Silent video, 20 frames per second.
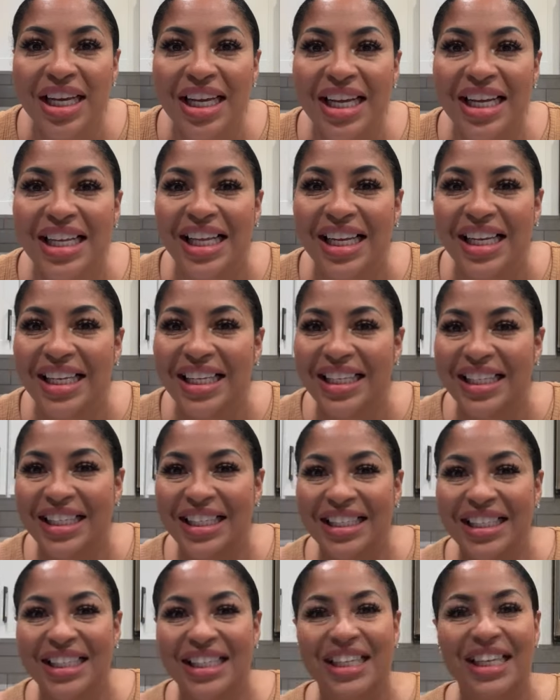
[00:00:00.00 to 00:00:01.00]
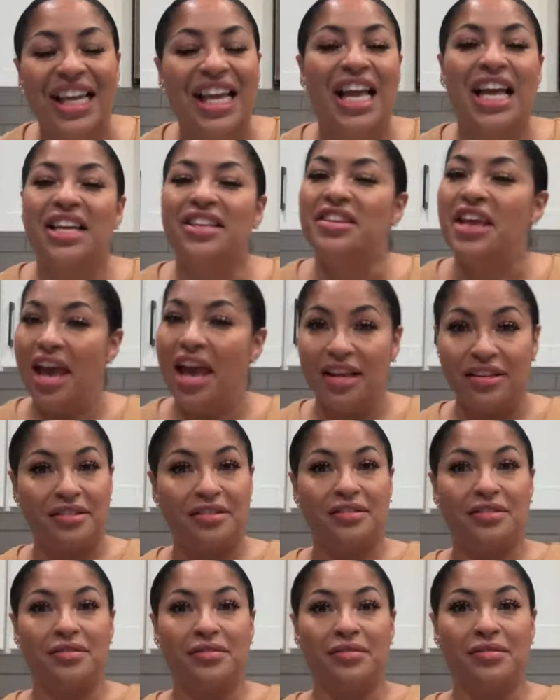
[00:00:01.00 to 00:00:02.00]
ugly.
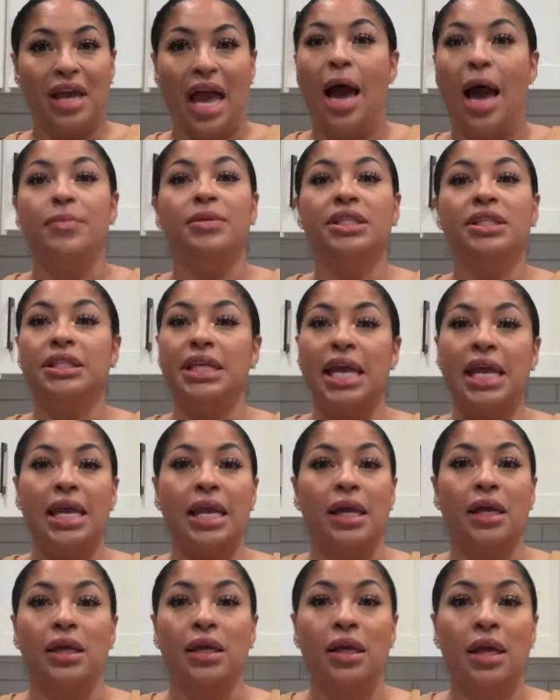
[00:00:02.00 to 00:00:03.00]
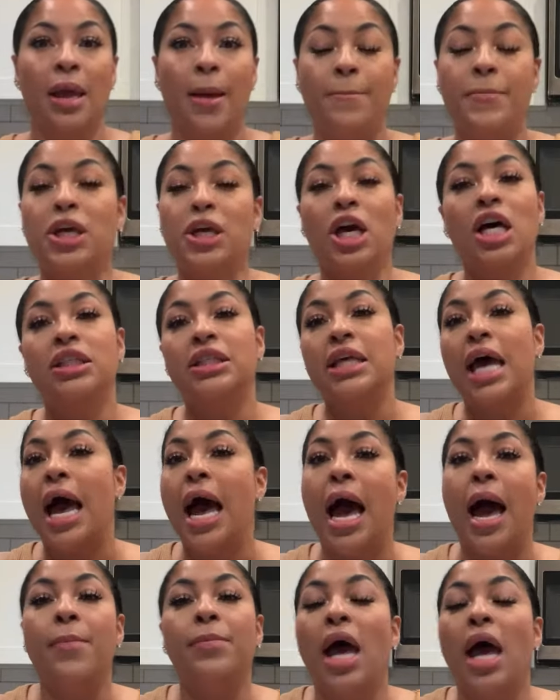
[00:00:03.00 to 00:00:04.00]
yes. I'm just saying because
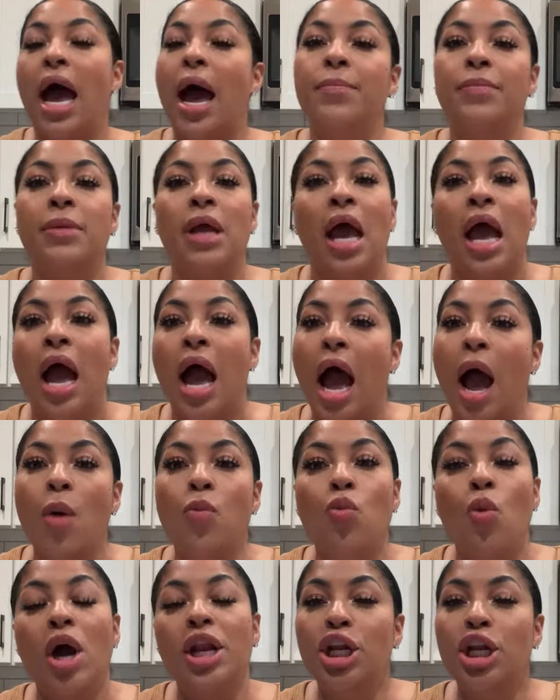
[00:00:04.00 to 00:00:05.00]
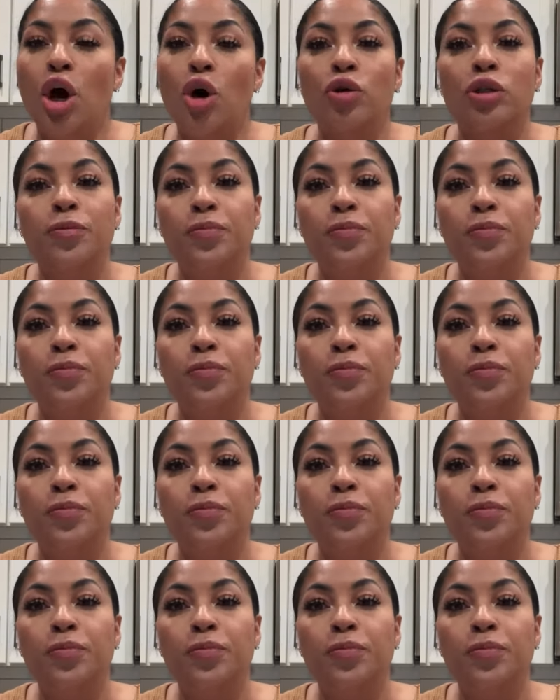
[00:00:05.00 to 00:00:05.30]
I'm I'm I'm one of those